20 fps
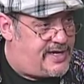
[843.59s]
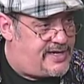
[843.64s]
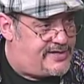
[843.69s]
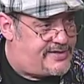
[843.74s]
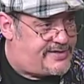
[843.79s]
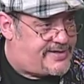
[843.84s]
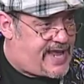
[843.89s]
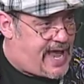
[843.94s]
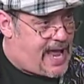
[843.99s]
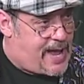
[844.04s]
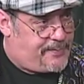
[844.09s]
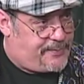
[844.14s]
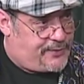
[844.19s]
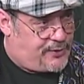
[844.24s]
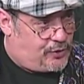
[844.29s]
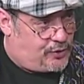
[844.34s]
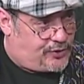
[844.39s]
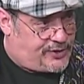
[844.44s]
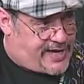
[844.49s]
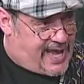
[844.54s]
his
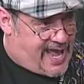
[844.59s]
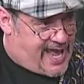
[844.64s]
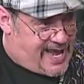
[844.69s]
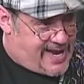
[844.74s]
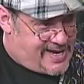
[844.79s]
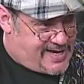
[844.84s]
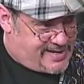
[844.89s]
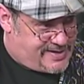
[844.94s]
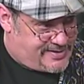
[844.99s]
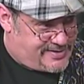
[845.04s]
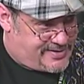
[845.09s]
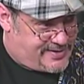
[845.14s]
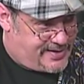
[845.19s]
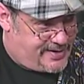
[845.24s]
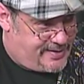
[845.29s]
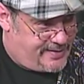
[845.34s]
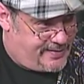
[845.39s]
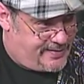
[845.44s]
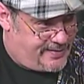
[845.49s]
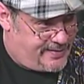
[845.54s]
capital gains.
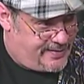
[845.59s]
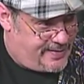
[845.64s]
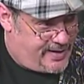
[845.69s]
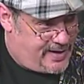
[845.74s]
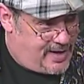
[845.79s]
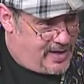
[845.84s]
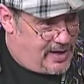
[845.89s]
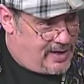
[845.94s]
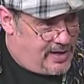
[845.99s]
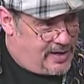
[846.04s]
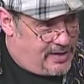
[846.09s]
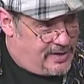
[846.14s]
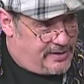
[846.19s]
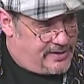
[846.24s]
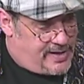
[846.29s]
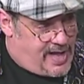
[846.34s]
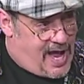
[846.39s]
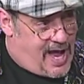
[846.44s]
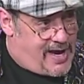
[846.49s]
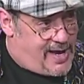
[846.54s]

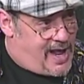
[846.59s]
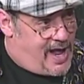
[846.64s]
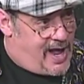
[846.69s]
Not right.